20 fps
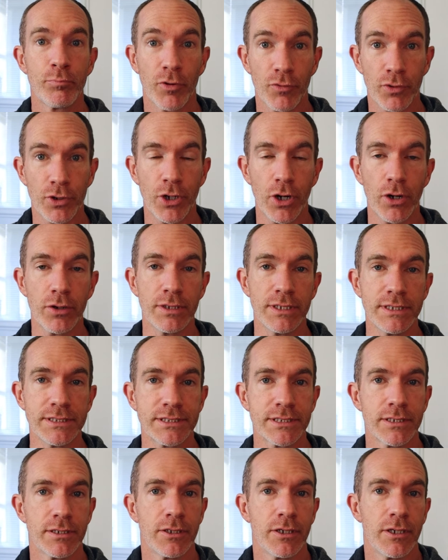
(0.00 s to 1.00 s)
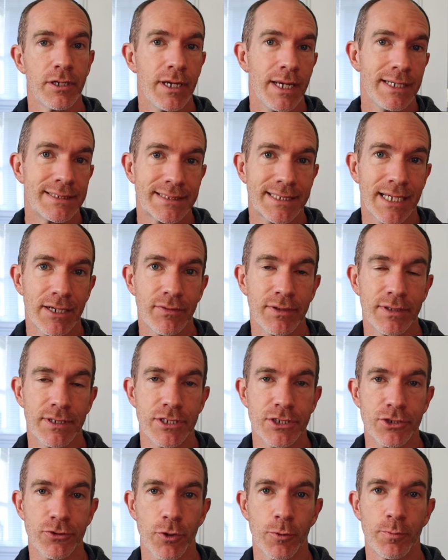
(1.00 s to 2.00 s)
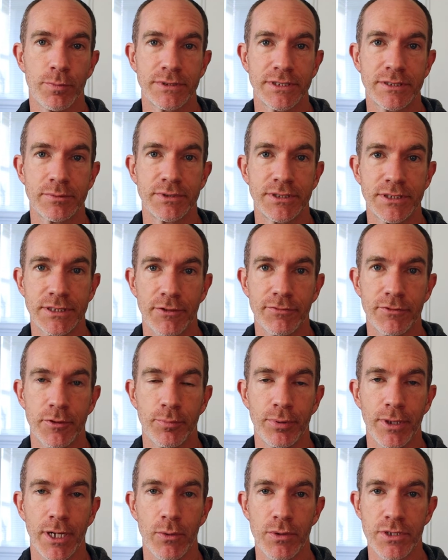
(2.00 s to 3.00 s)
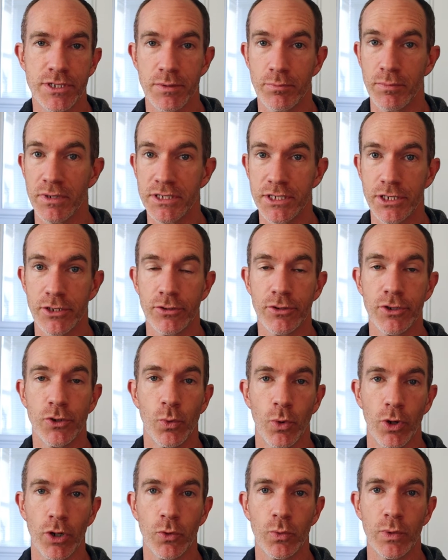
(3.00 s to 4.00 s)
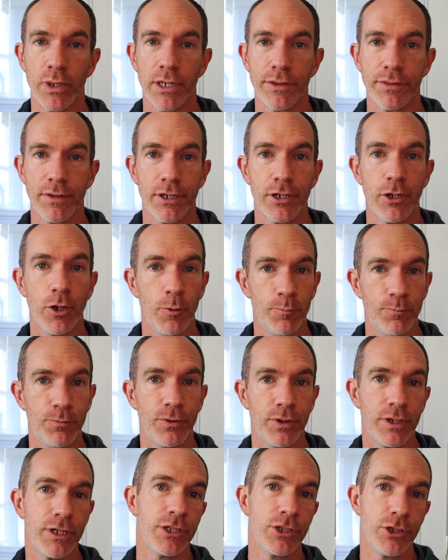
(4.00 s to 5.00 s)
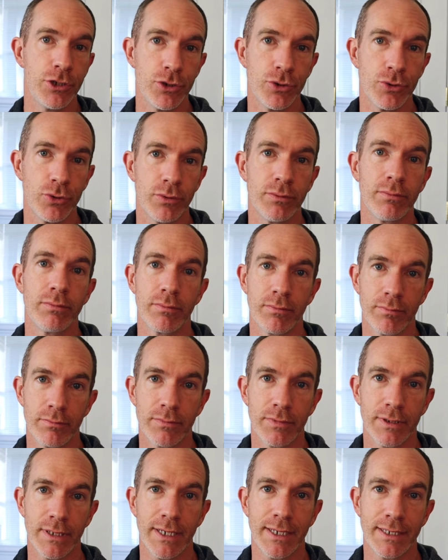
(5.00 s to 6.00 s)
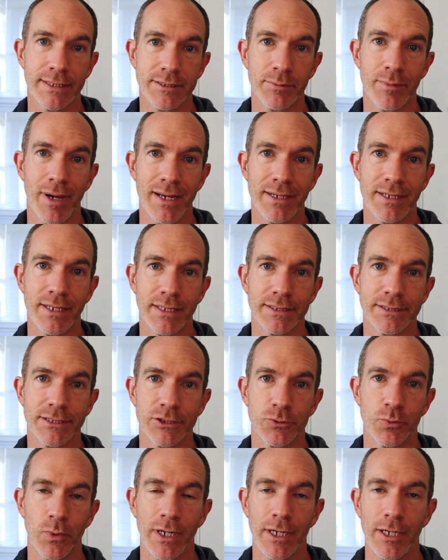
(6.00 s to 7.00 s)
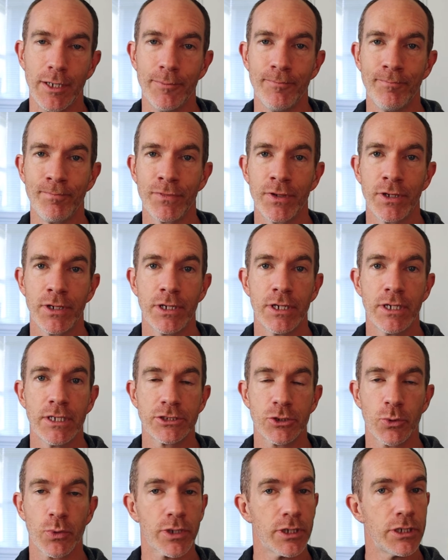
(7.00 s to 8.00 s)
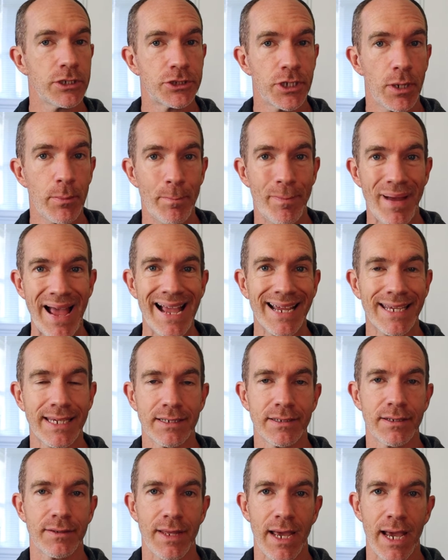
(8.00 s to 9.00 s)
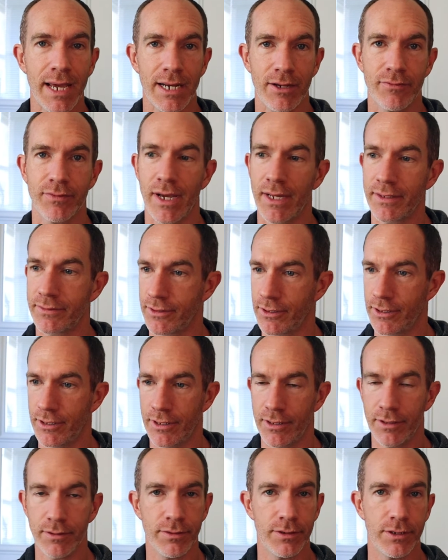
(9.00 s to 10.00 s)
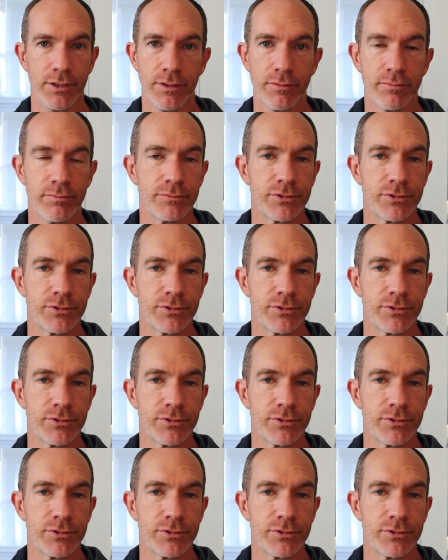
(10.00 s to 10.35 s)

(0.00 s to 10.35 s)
But regardless, it's giving this group some stuff to play with, some material to work with, and hopefully you getting some ideas as well. So we're going to jump back into that. I've got the